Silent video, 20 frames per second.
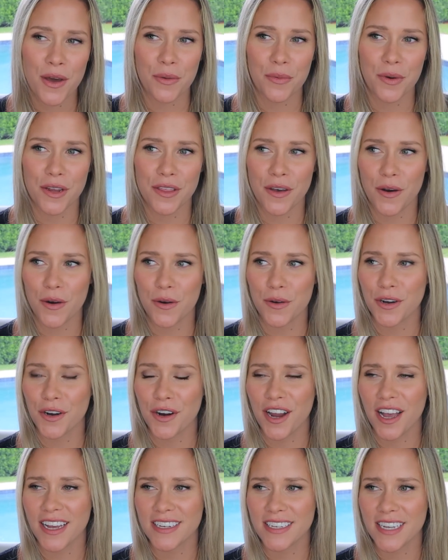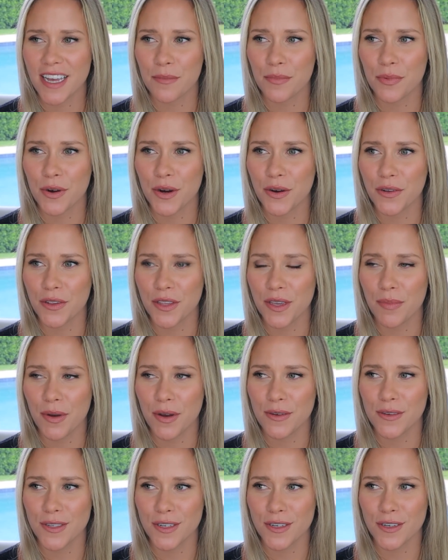where the owner had temporarily
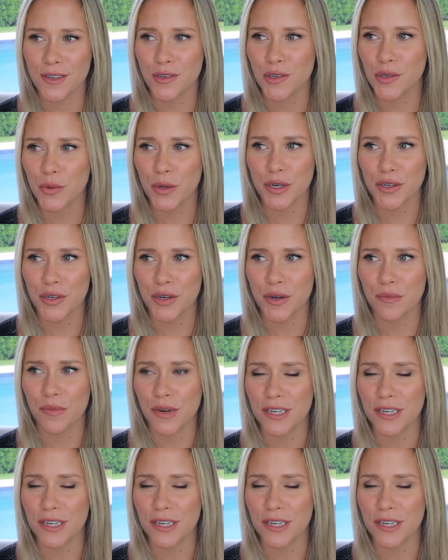posted a short-term